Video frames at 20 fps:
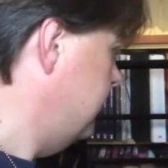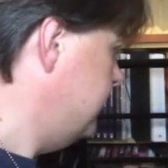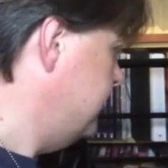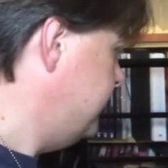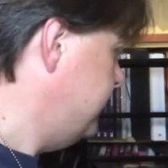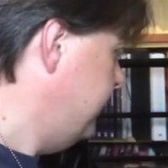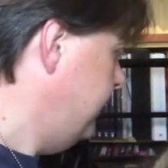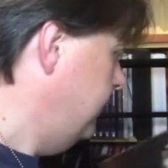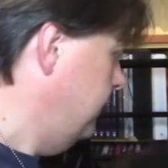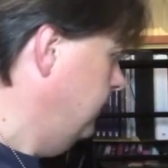as
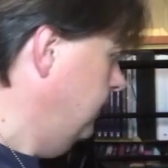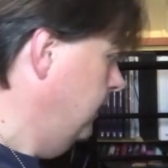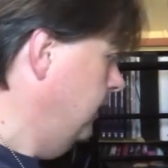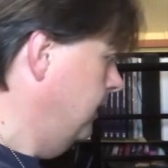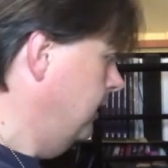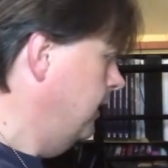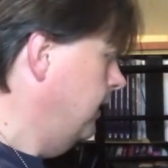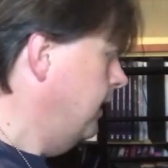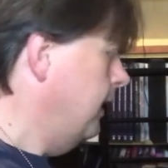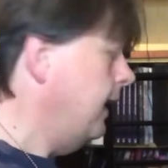a deal.
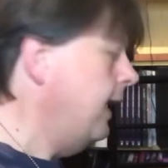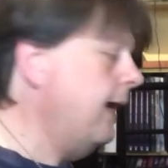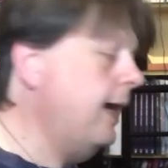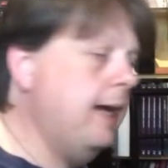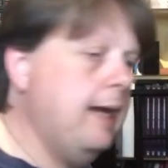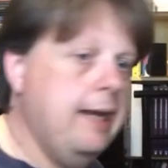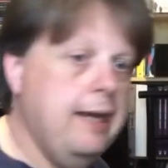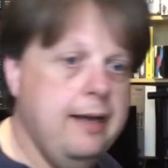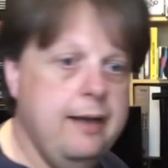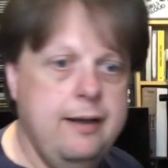
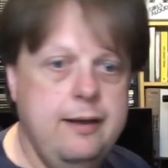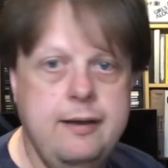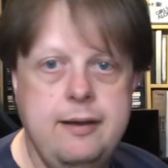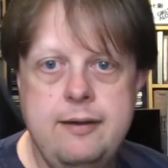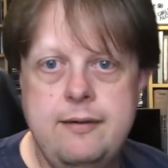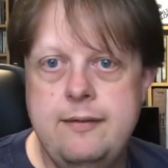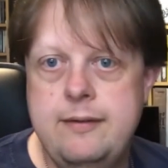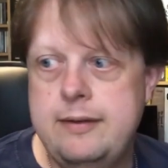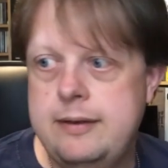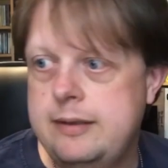
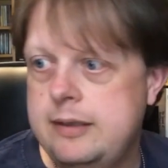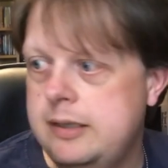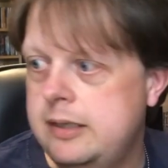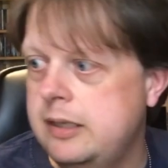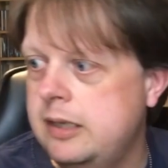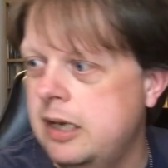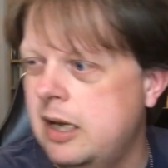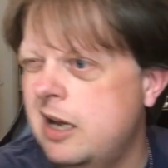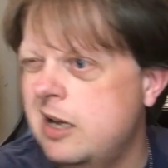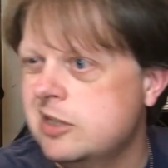
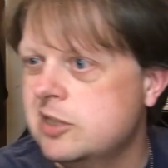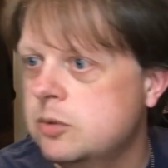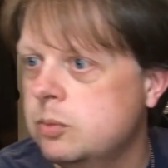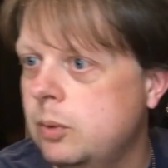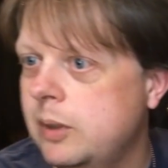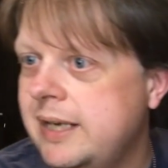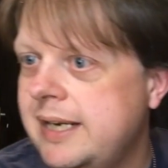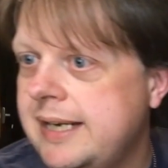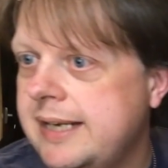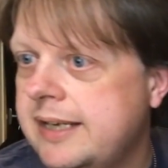
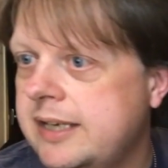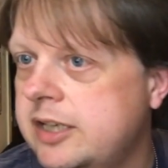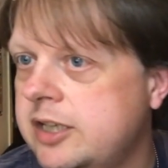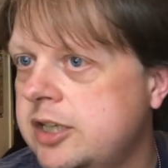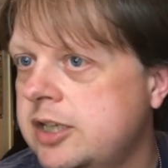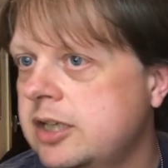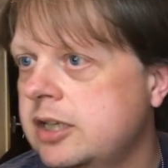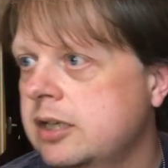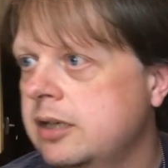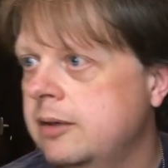Last
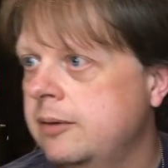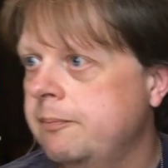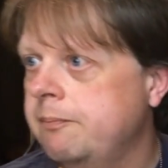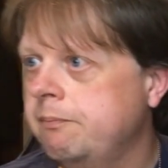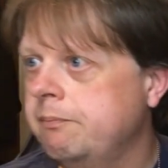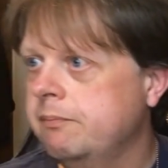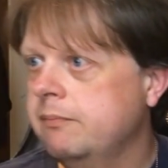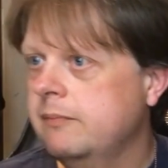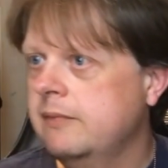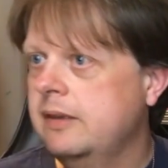week,
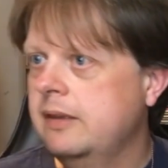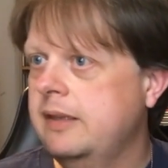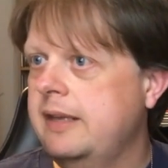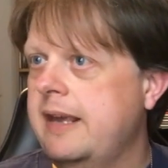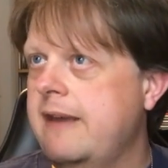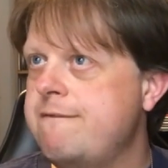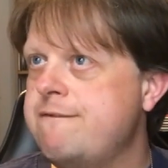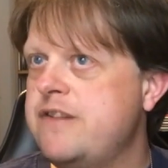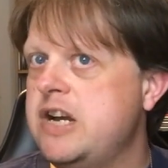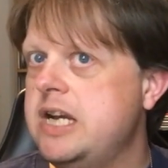
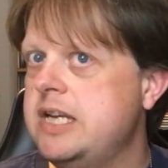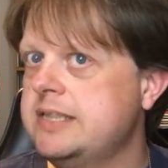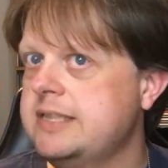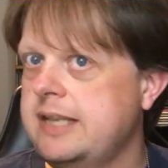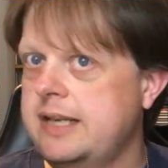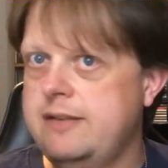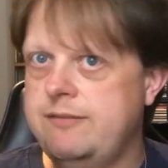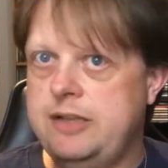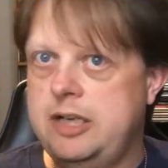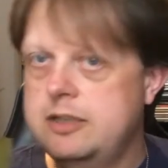yeah,
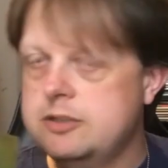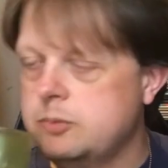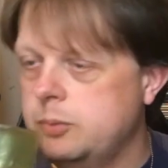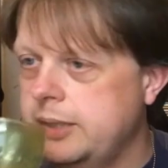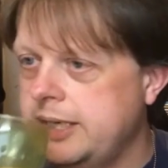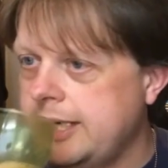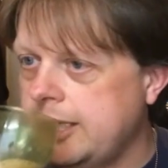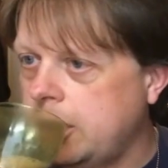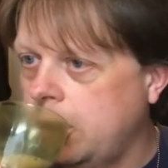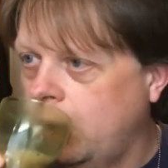Thursday of
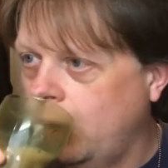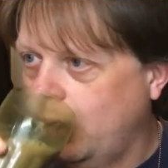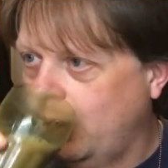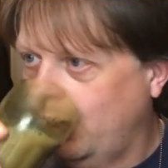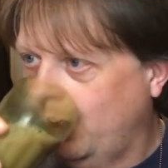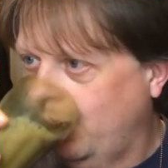last week,